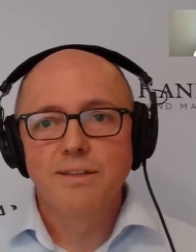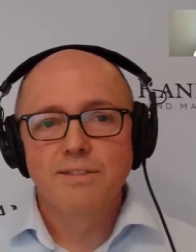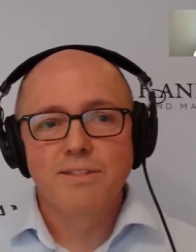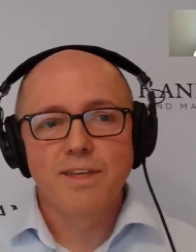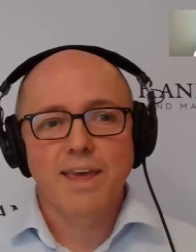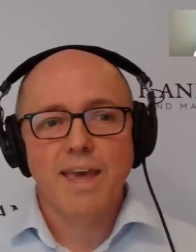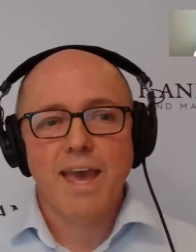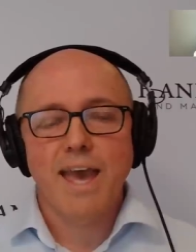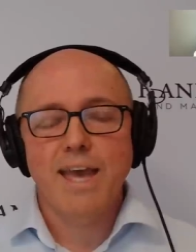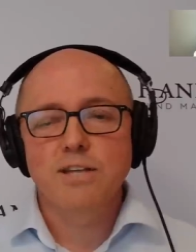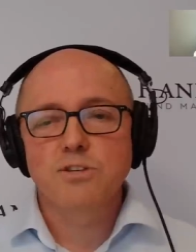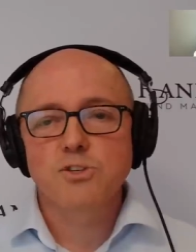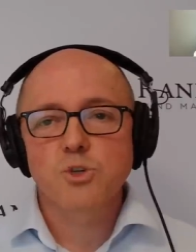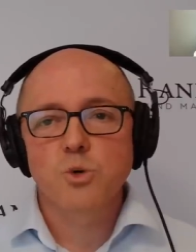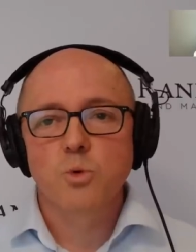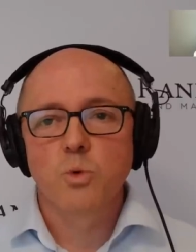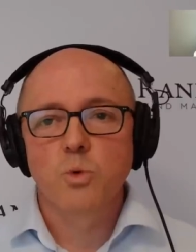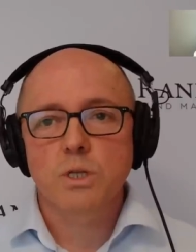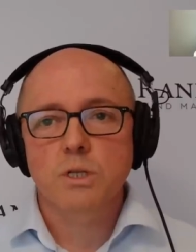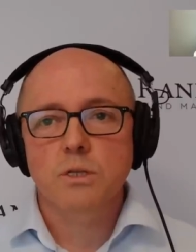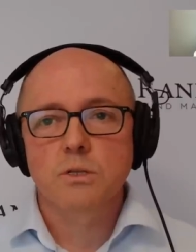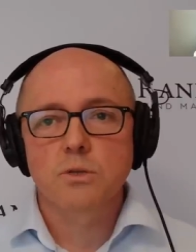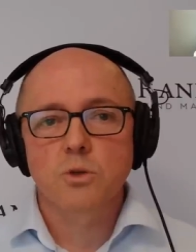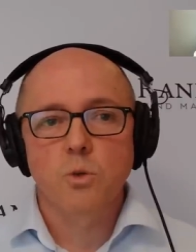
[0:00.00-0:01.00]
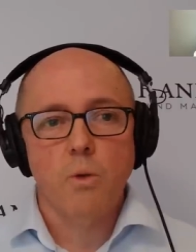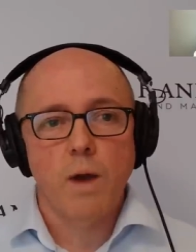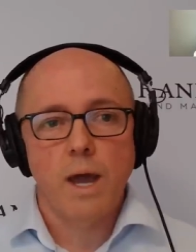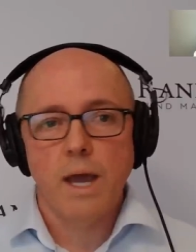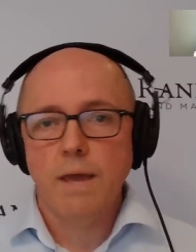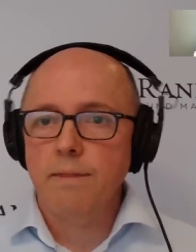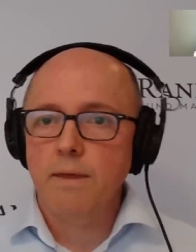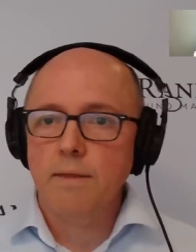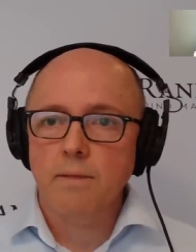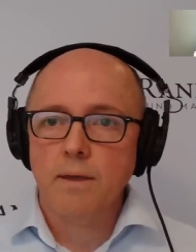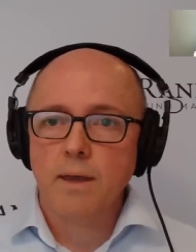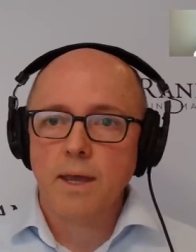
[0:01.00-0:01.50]
the gains are whittled away
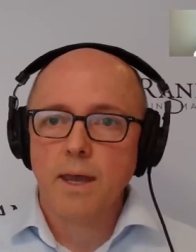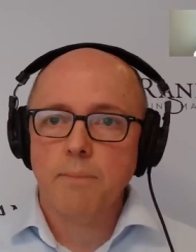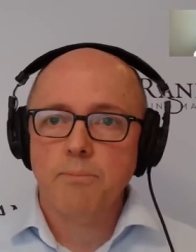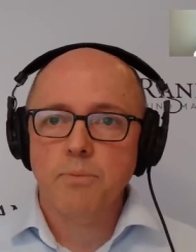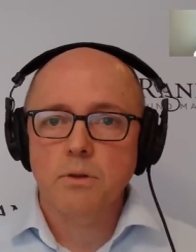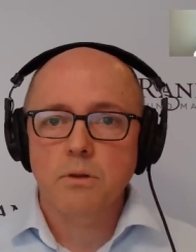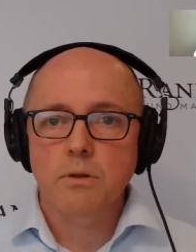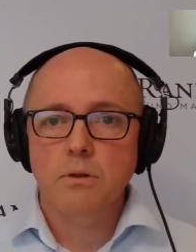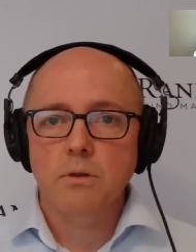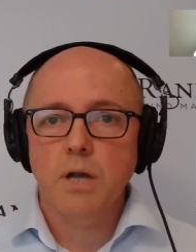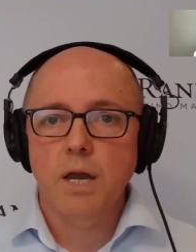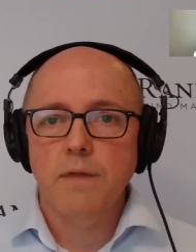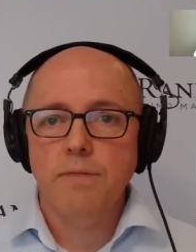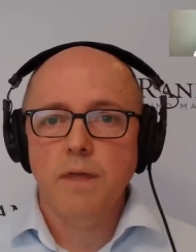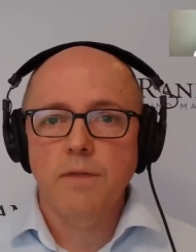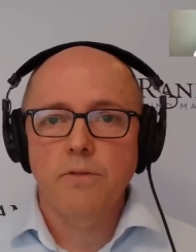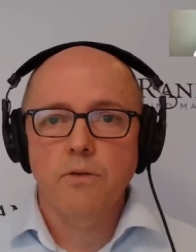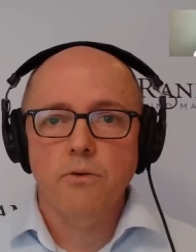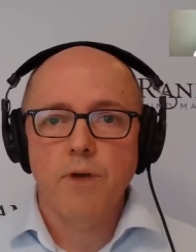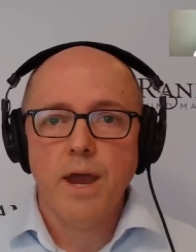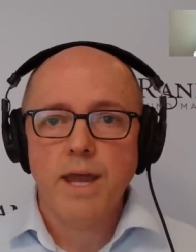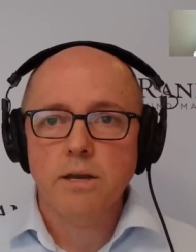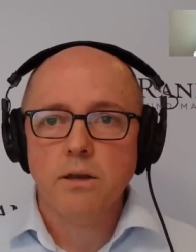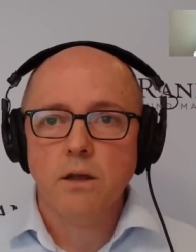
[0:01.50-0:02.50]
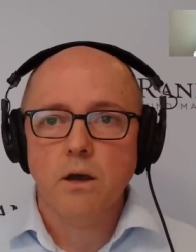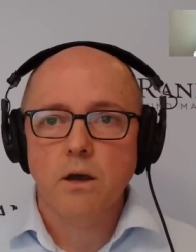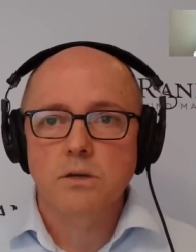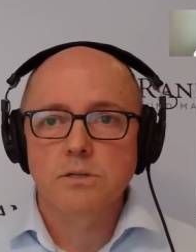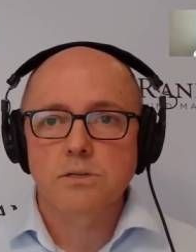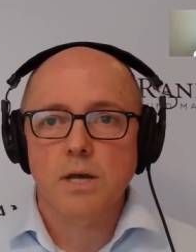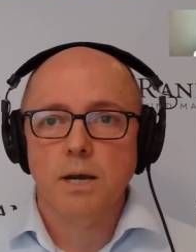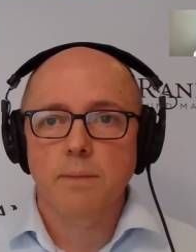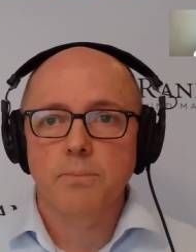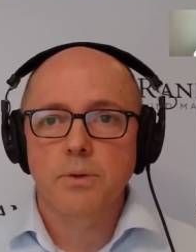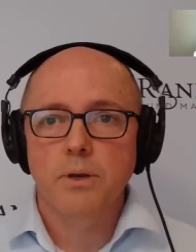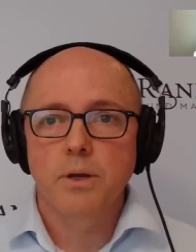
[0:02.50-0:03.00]
and then the capital and then the rate
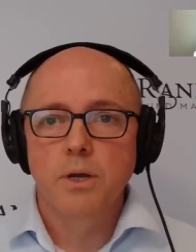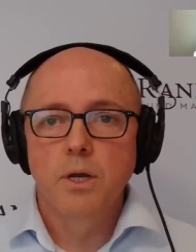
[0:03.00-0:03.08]
goes up